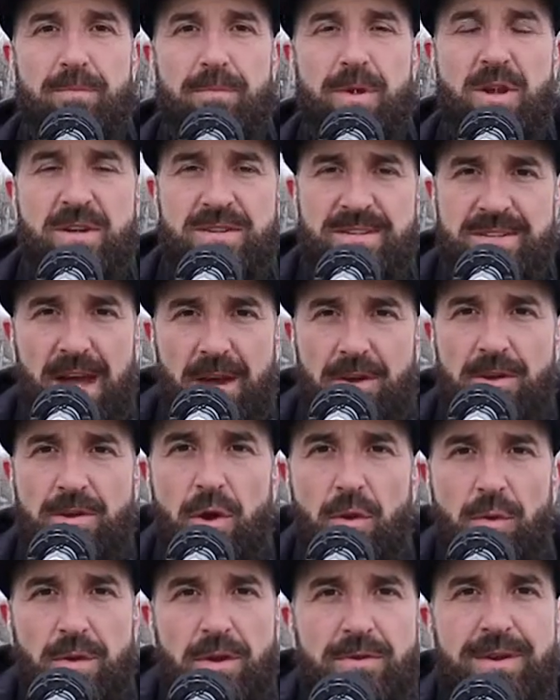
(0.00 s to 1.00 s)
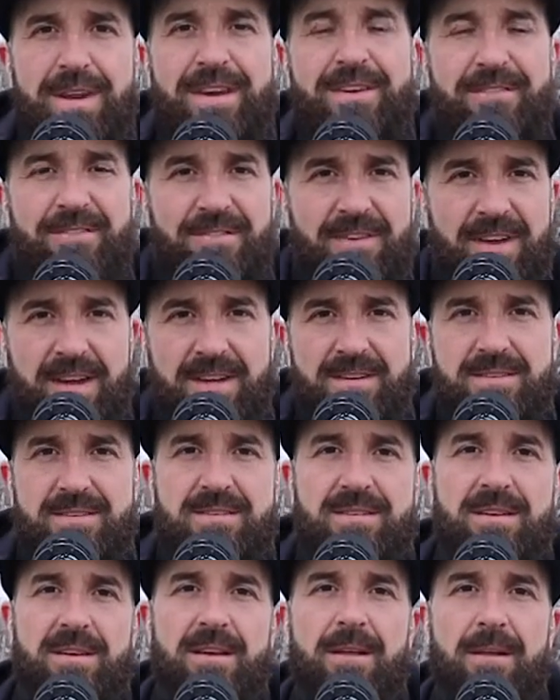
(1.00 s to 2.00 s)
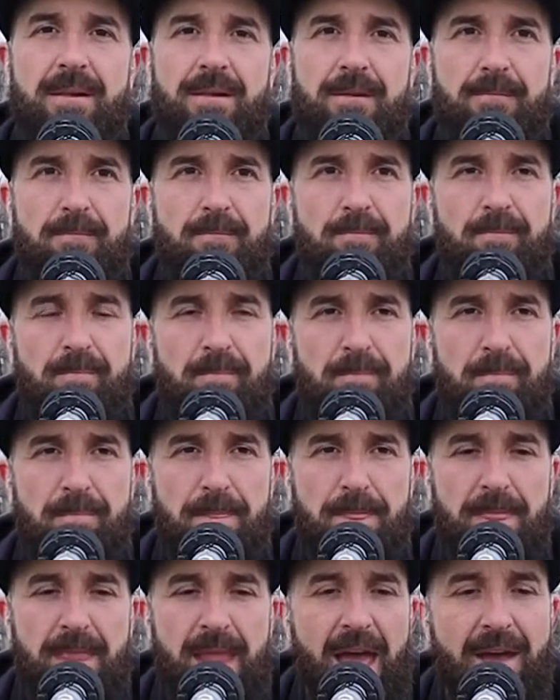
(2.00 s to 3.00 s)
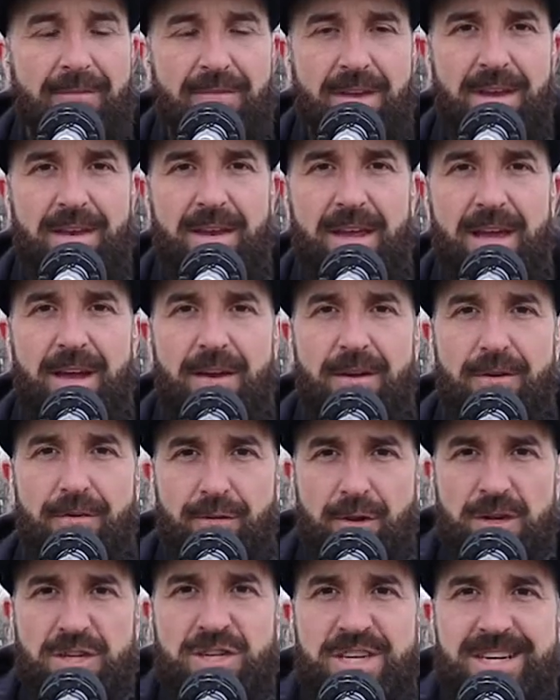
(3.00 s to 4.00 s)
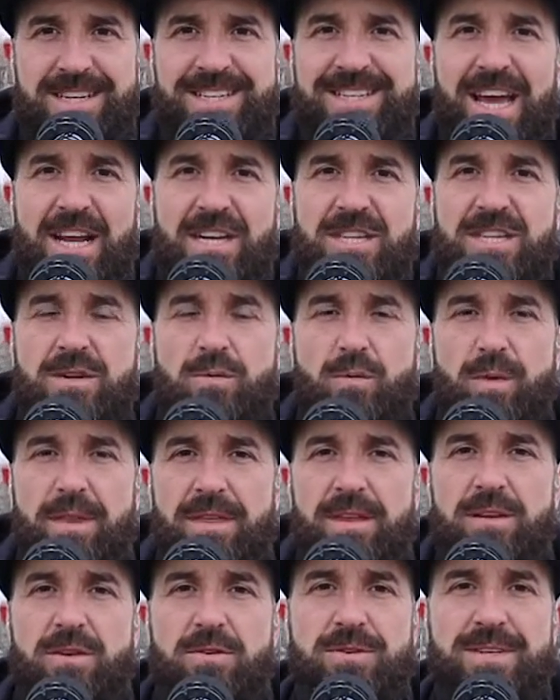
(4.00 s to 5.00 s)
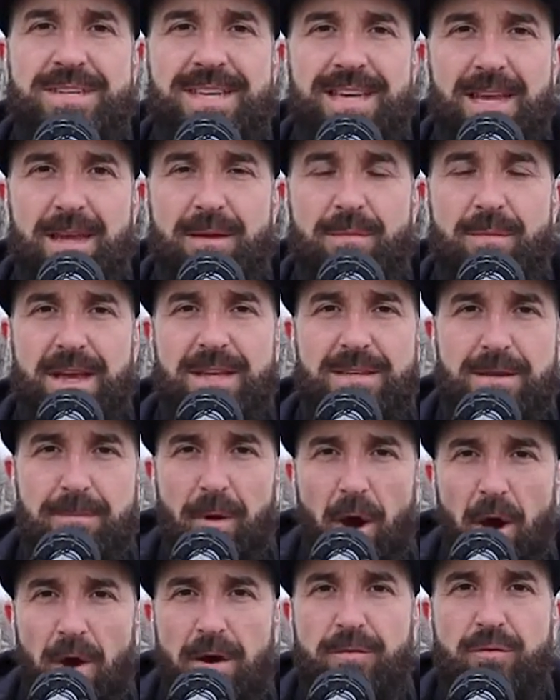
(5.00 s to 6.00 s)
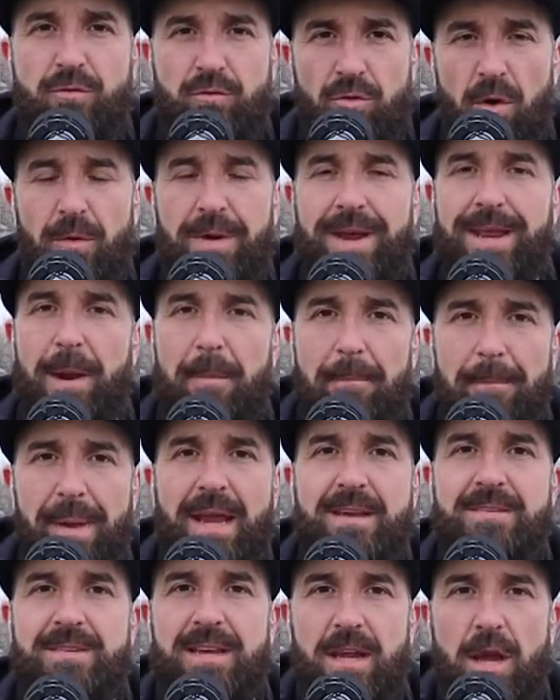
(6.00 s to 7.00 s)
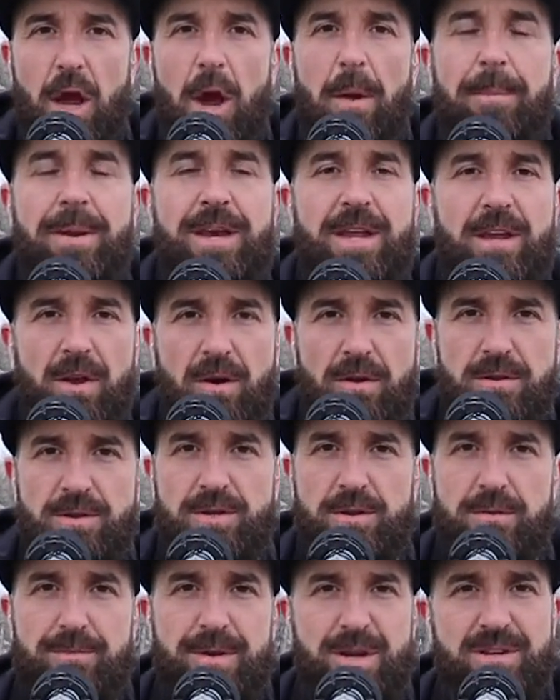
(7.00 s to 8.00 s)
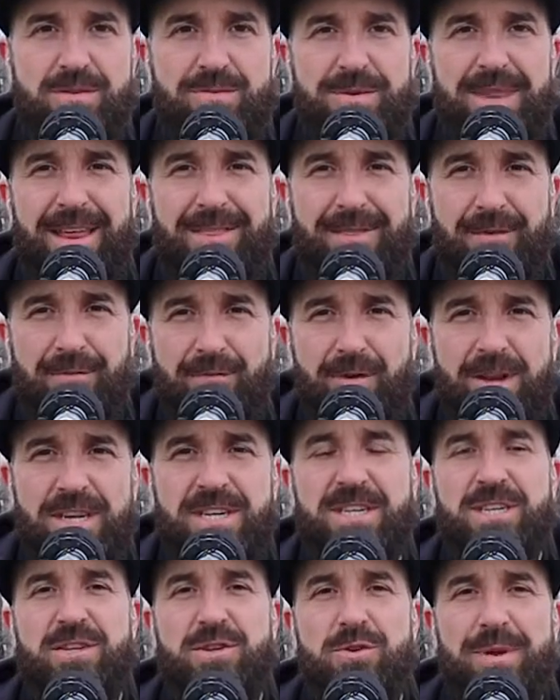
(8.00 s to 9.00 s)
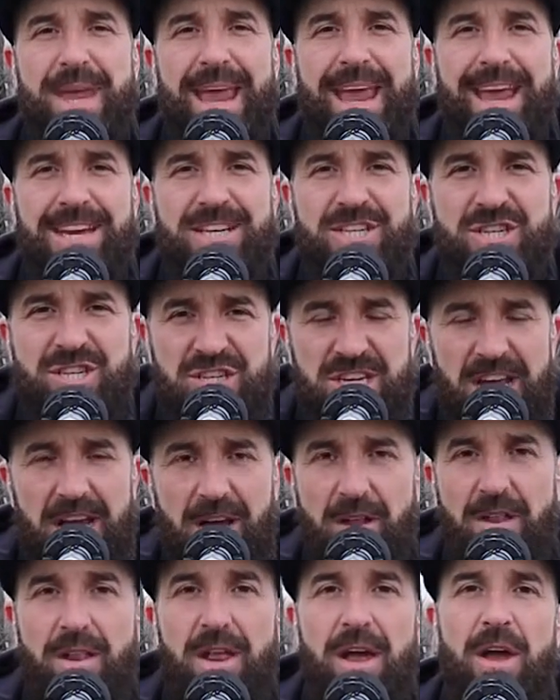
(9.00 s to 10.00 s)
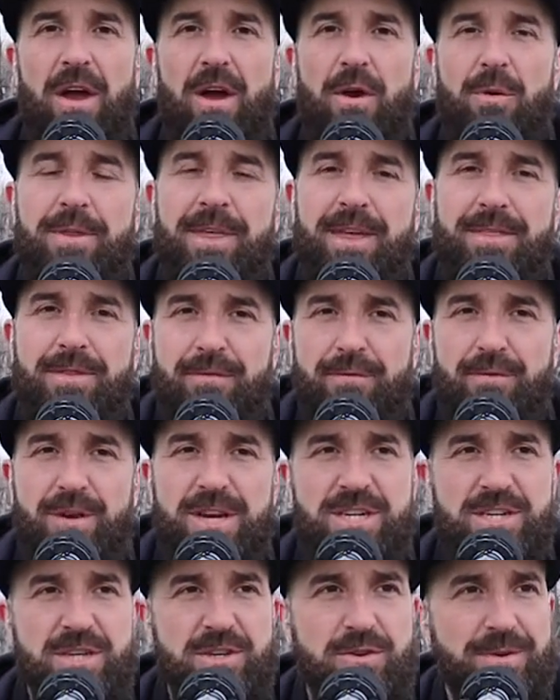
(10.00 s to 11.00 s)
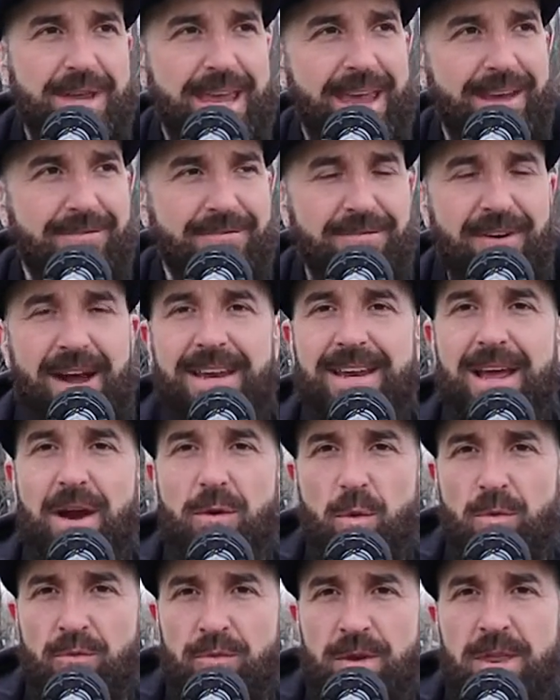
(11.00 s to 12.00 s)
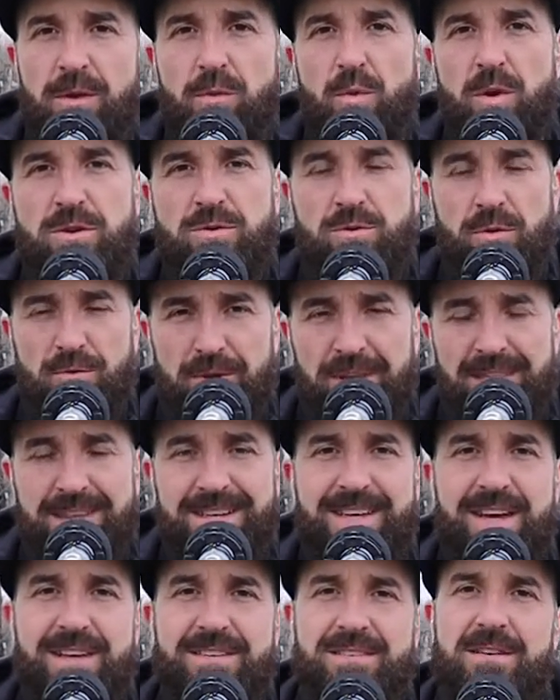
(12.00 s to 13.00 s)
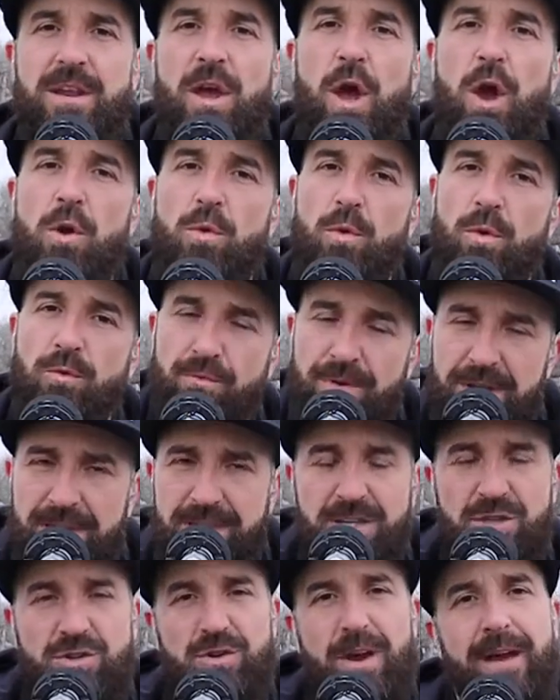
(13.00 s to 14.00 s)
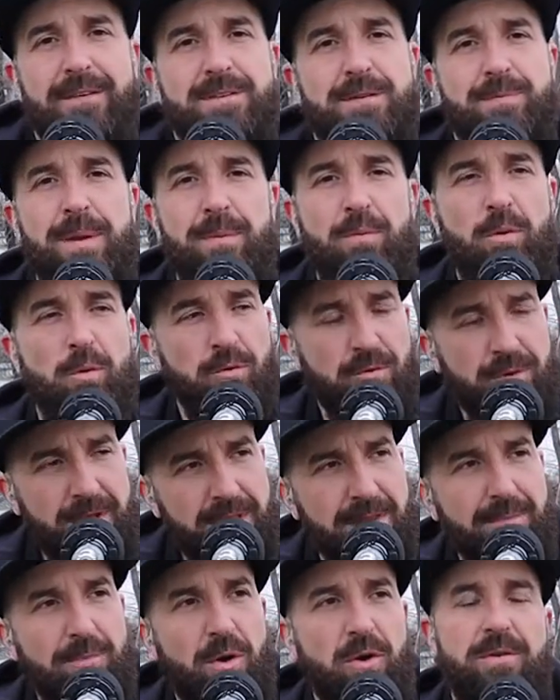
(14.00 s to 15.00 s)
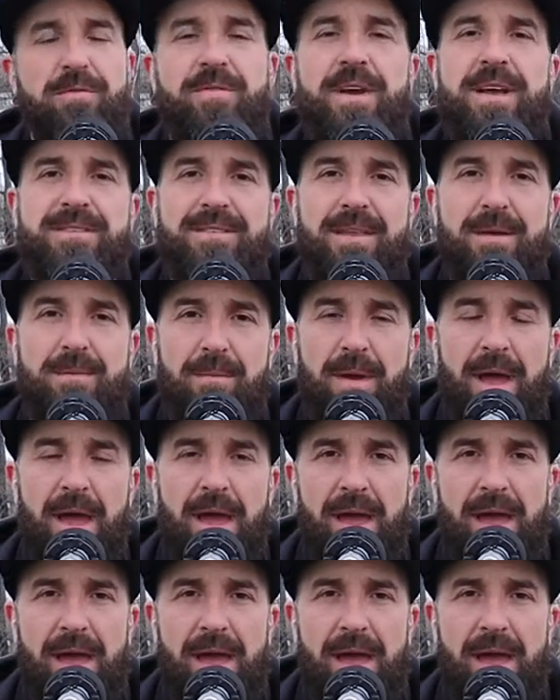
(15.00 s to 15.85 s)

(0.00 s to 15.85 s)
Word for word: because now you know what you need to fix. Having friction and tension within your team is a part of growing an amazing company culture because without the friction, you can't gel. Without the friction, you can't find out what really works, what really doesn't, what really drives people, what really motivates them,